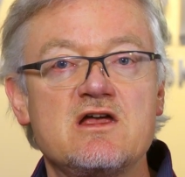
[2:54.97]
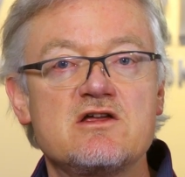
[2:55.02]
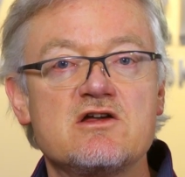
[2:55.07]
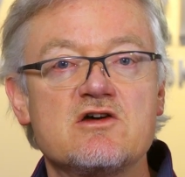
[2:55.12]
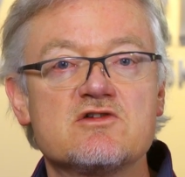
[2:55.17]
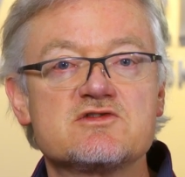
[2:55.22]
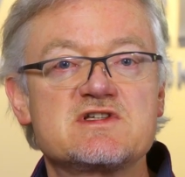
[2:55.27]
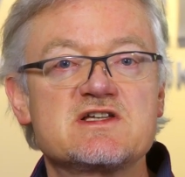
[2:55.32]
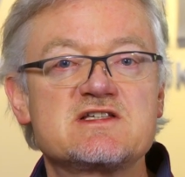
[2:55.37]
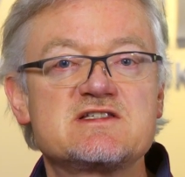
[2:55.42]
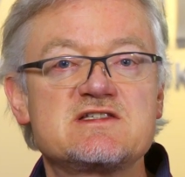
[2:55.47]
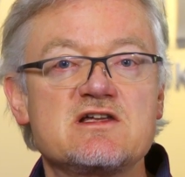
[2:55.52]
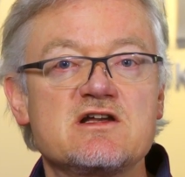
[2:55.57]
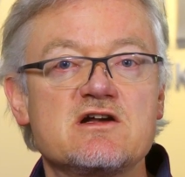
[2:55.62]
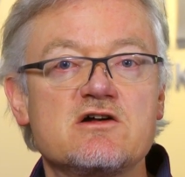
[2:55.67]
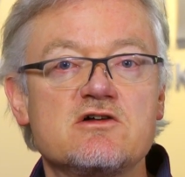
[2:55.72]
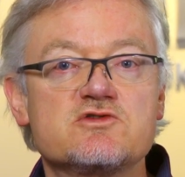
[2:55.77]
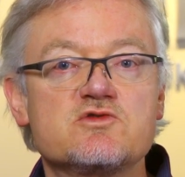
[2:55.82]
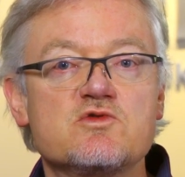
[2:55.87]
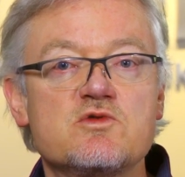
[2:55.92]

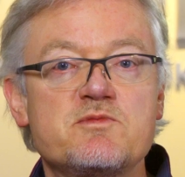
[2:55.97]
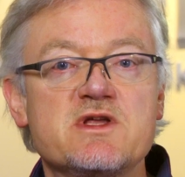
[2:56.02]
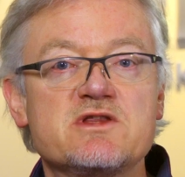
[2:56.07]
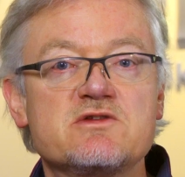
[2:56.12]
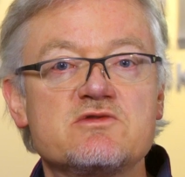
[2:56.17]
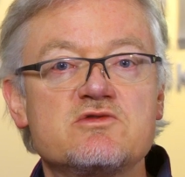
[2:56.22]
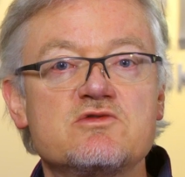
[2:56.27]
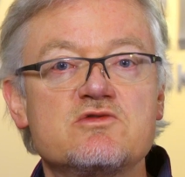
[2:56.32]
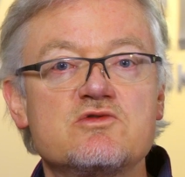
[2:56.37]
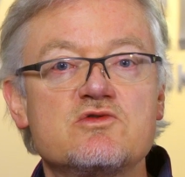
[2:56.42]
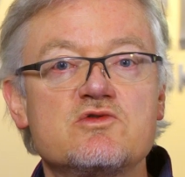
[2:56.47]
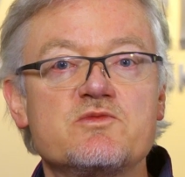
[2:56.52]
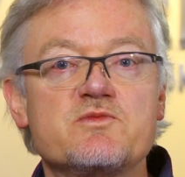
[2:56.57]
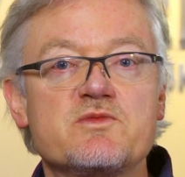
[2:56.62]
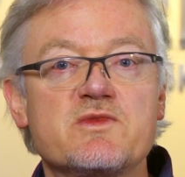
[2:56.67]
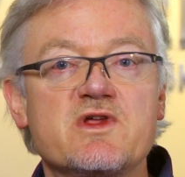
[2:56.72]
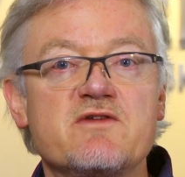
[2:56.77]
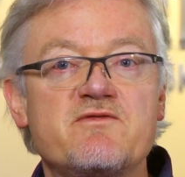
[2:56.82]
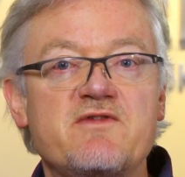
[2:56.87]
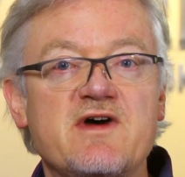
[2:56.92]
60-year-old woman
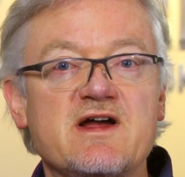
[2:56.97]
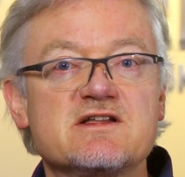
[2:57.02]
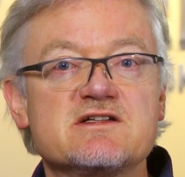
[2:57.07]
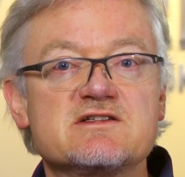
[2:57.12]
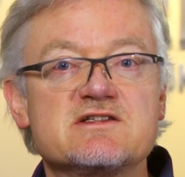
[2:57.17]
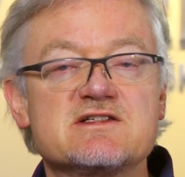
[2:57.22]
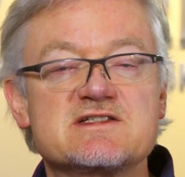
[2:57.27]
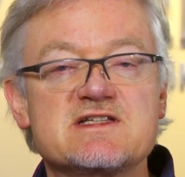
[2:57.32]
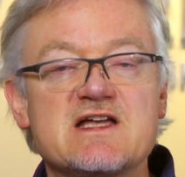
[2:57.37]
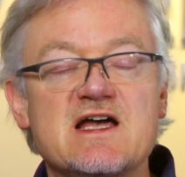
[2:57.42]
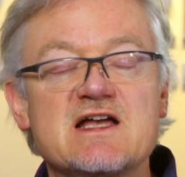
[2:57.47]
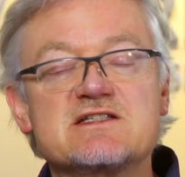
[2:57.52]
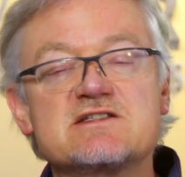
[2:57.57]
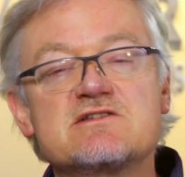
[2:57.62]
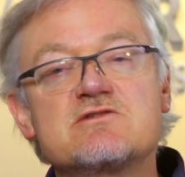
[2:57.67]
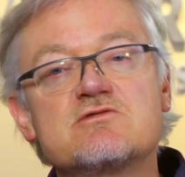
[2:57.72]
who finally decides